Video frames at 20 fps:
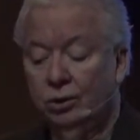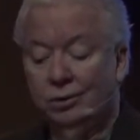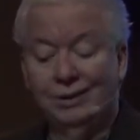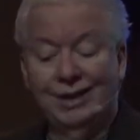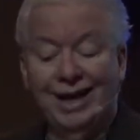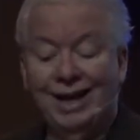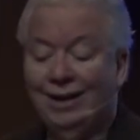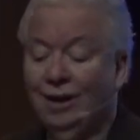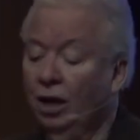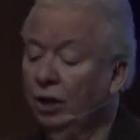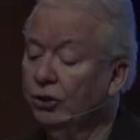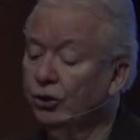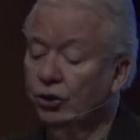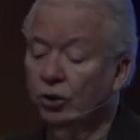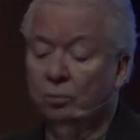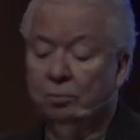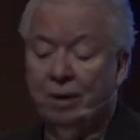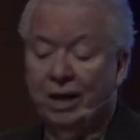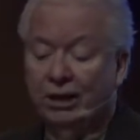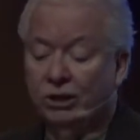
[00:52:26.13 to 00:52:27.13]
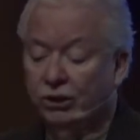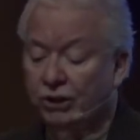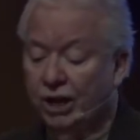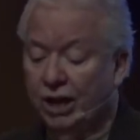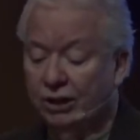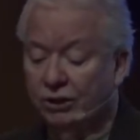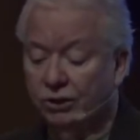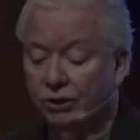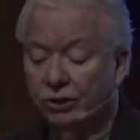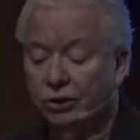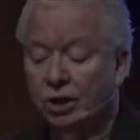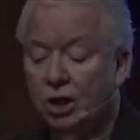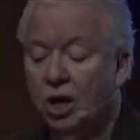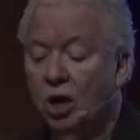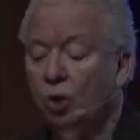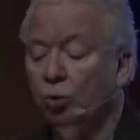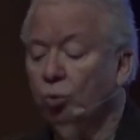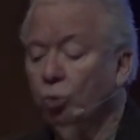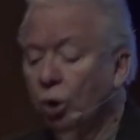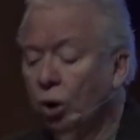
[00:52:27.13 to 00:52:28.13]
That also makes sense.
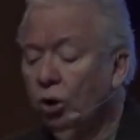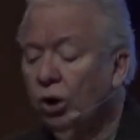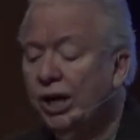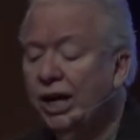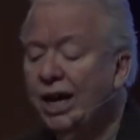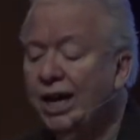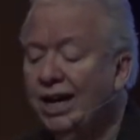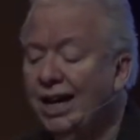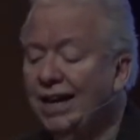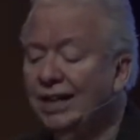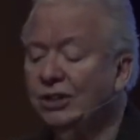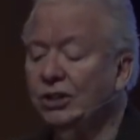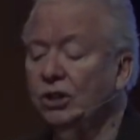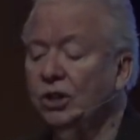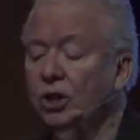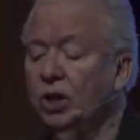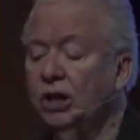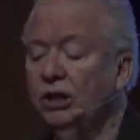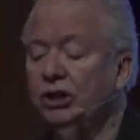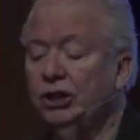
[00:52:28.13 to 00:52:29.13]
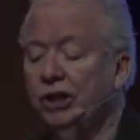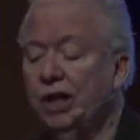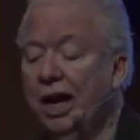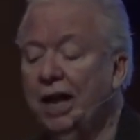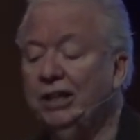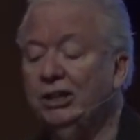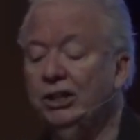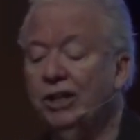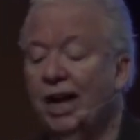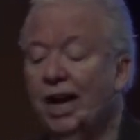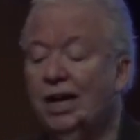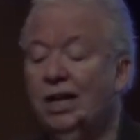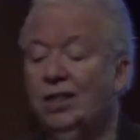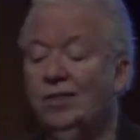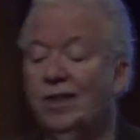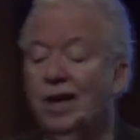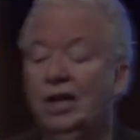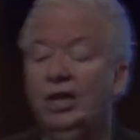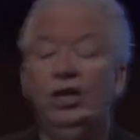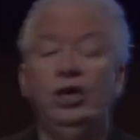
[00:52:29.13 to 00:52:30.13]
Worrying isn't going to change
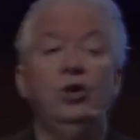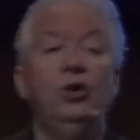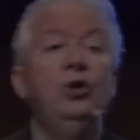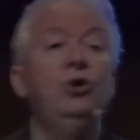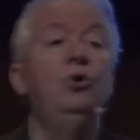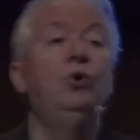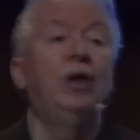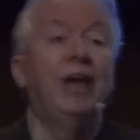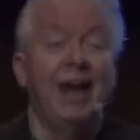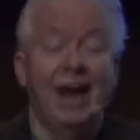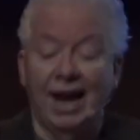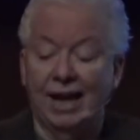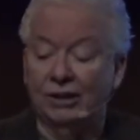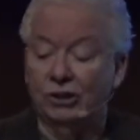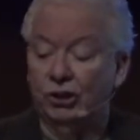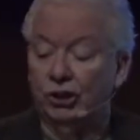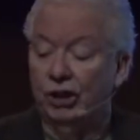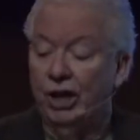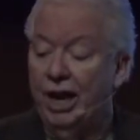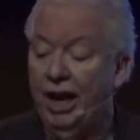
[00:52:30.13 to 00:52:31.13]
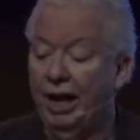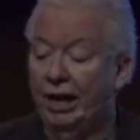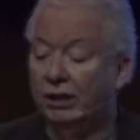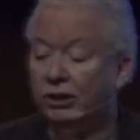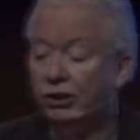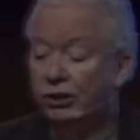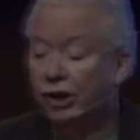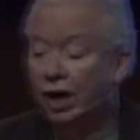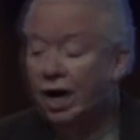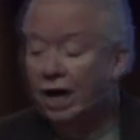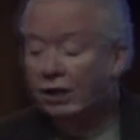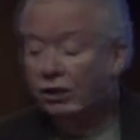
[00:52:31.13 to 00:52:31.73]
anything you can't change.